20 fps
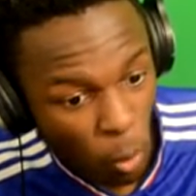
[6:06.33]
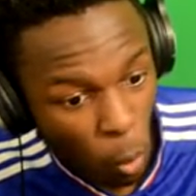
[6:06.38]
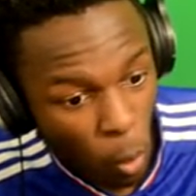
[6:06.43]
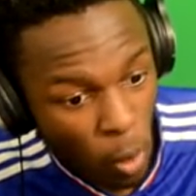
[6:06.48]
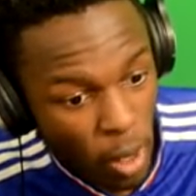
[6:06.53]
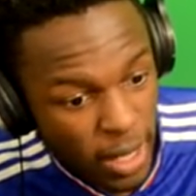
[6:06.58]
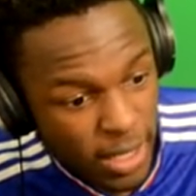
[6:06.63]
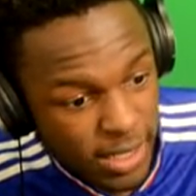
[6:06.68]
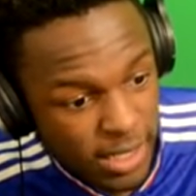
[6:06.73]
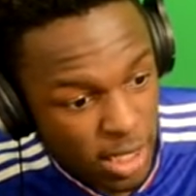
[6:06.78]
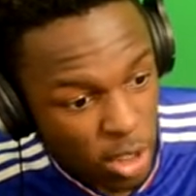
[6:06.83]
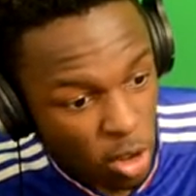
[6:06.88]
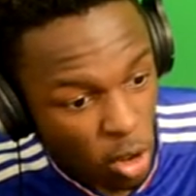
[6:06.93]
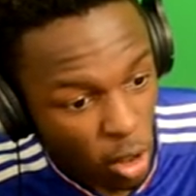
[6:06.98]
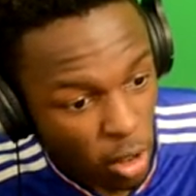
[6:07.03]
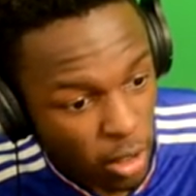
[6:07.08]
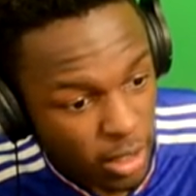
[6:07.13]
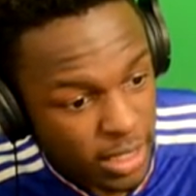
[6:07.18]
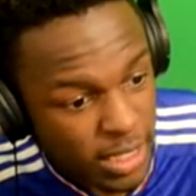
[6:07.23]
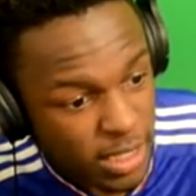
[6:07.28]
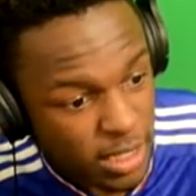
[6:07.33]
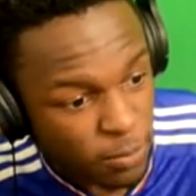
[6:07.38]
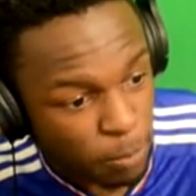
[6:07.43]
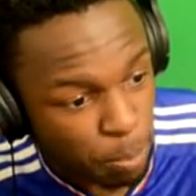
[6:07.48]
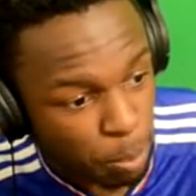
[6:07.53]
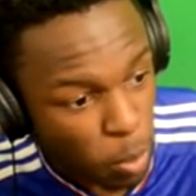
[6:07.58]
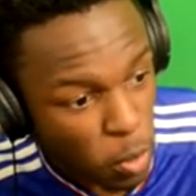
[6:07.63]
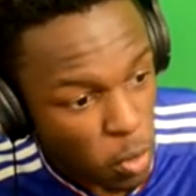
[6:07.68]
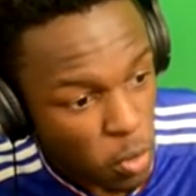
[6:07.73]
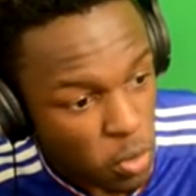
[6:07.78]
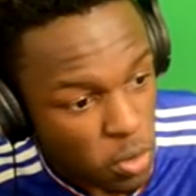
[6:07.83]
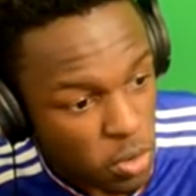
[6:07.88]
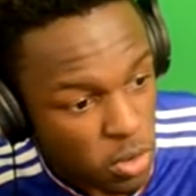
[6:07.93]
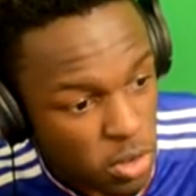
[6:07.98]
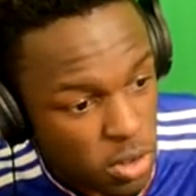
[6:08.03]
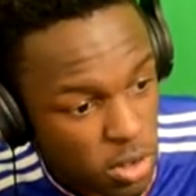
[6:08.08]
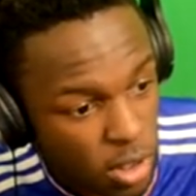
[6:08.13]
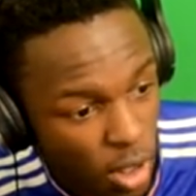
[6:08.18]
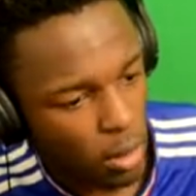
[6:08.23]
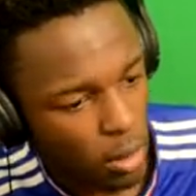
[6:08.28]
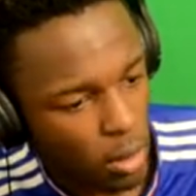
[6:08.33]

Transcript: What has he got in his boots?